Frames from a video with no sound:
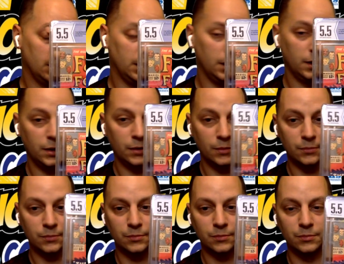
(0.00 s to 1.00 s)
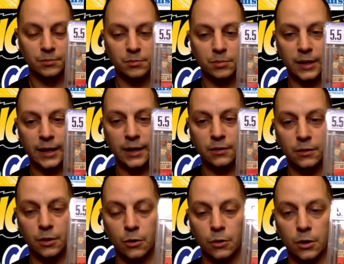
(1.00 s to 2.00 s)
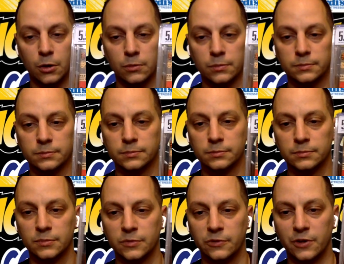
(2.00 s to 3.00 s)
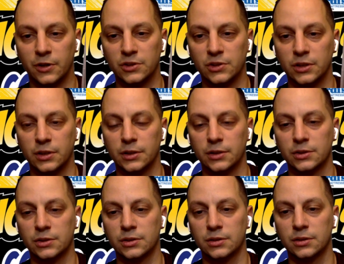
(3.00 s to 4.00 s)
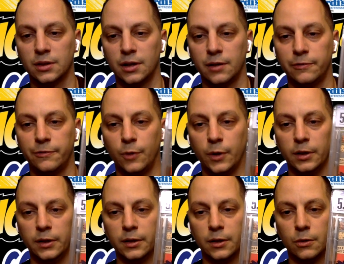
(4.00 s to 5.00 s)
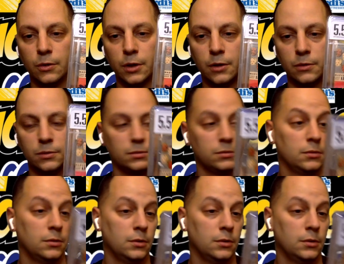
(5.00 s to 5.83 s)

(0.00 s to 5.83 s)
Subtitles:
the black logo versus a foily logo.